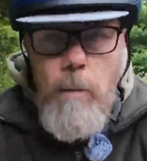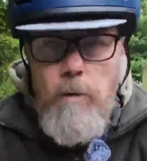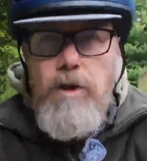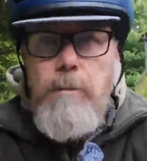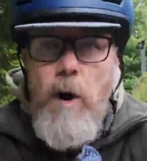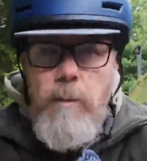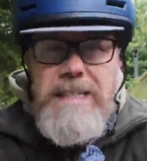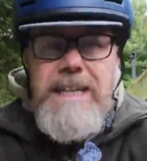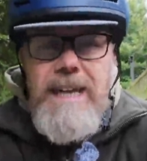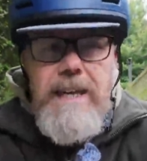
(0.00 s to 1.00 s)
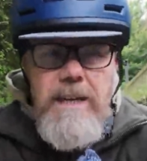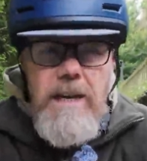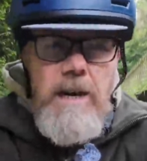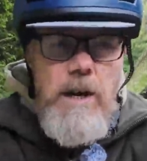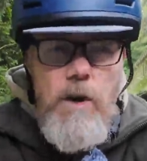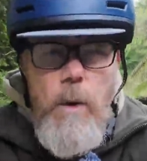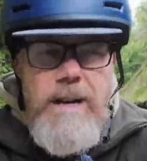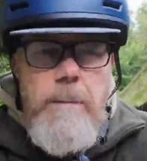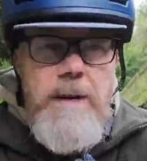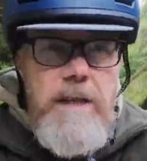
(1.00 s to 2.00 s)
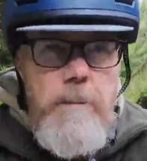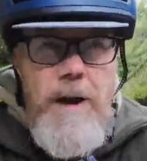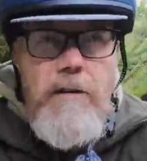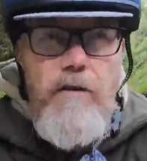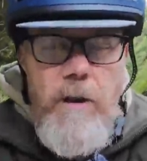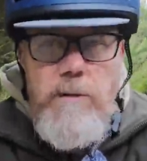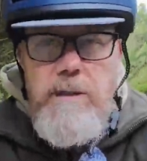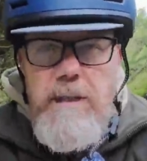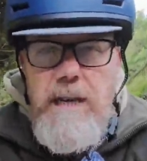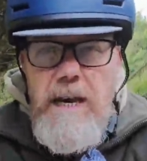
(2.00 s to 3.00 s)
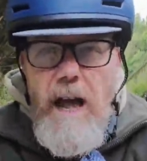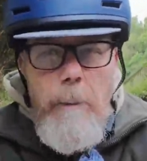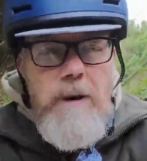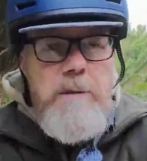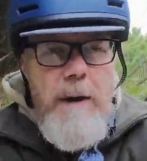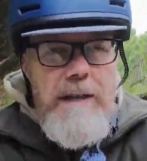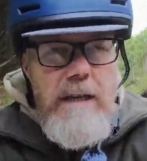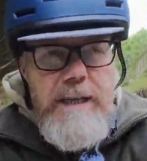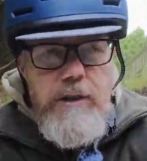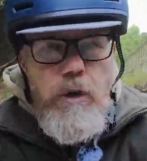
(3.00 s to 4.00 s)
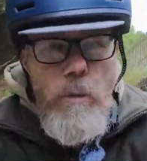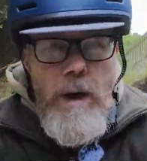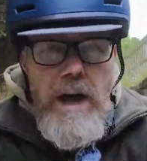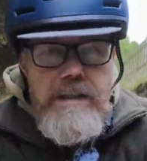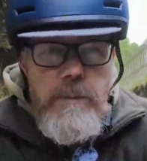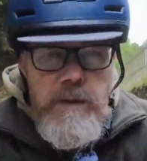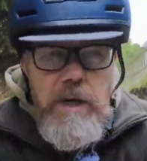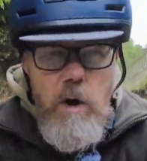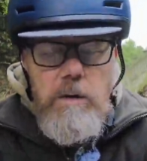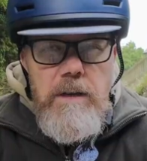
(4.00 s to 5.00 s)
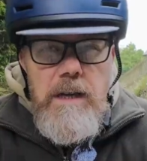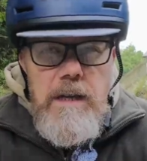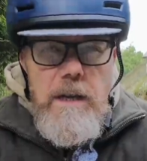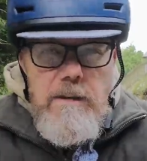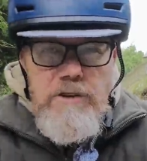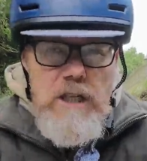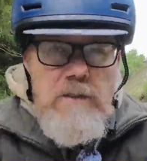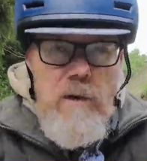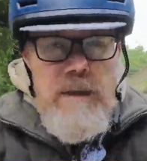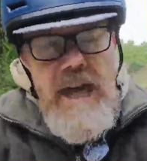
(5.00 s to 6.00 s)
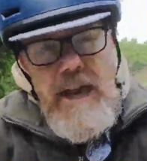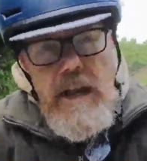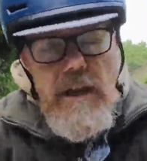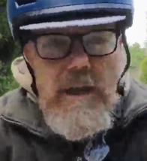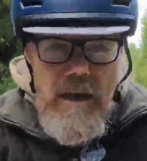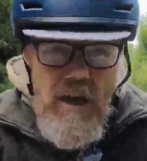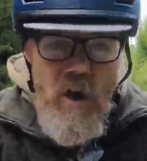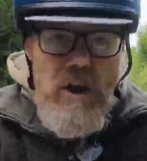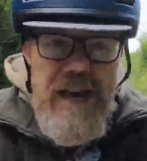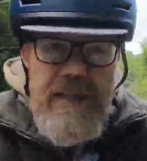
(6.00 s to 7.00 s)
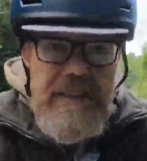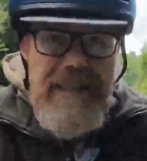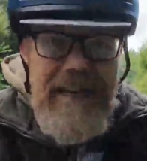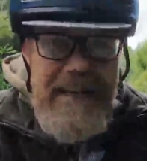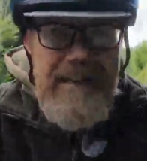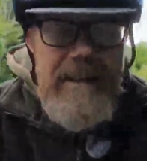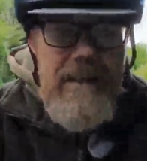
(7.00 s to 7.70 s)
which will probably take quite a bit of the battery out. I'm expecting at least 2 bars to be gone just from the hill on the other side.